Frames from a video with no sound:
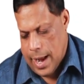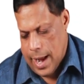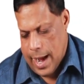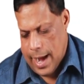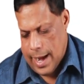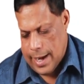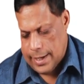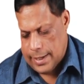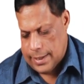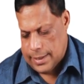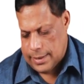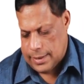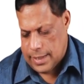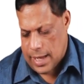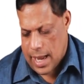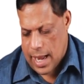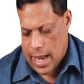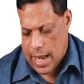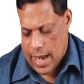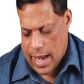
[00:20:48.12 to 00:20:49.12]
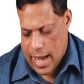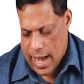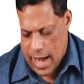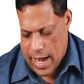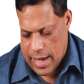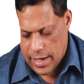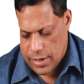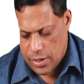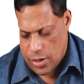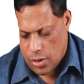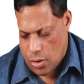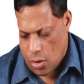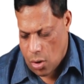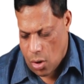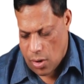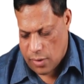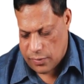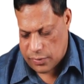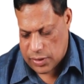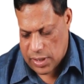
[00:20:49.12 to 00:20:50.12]
And the end
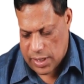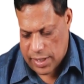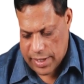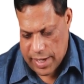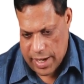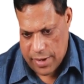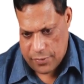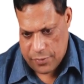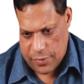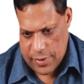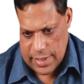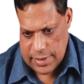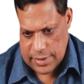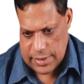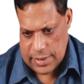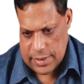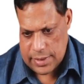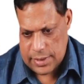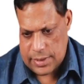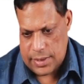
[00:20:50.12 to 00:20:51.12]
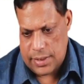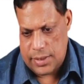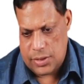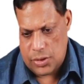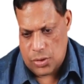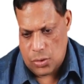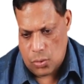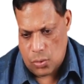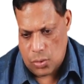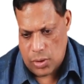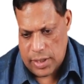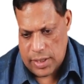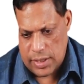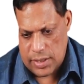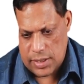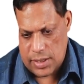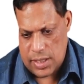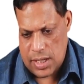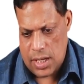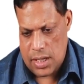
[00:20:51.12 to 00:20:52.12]
of the diaphysis is known
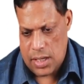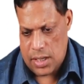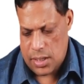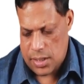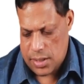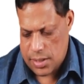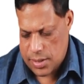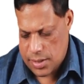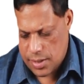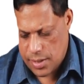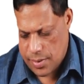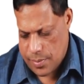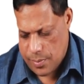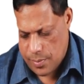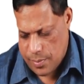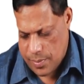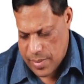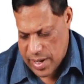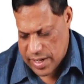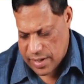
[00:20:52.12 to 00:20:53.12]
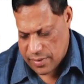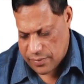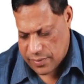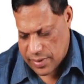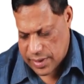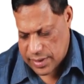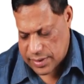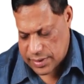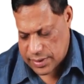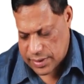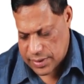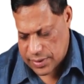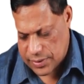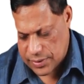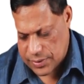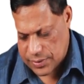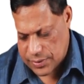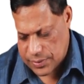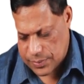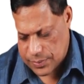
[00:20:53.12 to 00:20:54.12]
as the
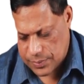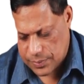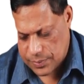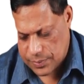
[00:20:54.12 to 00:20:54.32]
metaphysis.